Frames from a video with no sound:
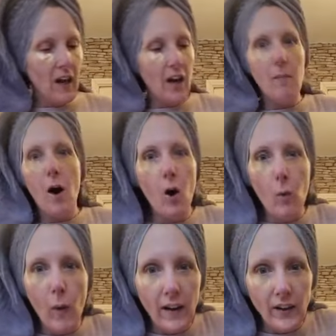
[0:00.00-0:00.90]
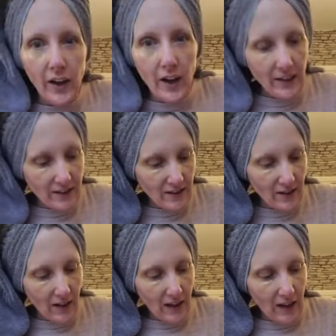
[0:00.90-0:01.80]
Or
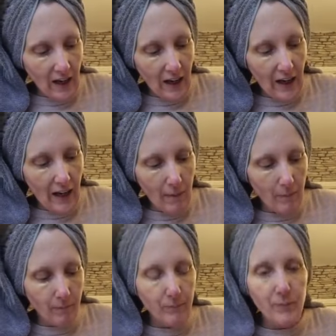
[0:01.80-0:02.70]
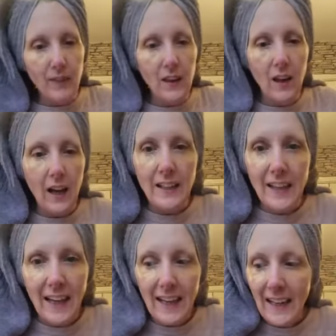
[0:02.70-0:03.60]
wellness. And
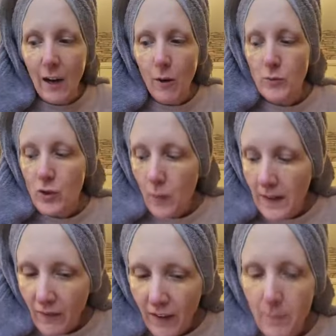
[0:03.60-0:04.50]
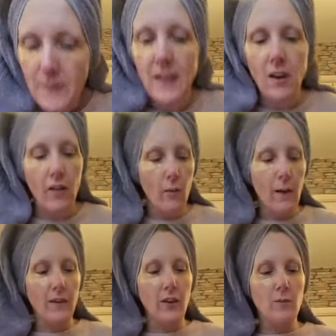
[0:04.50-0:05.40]
yeah, you can get up to 25% on the
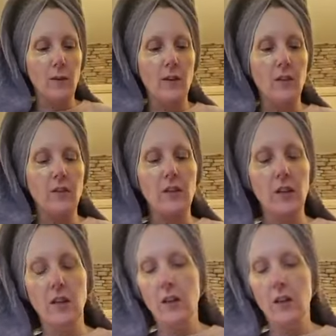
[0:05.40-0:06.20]
wellness ones.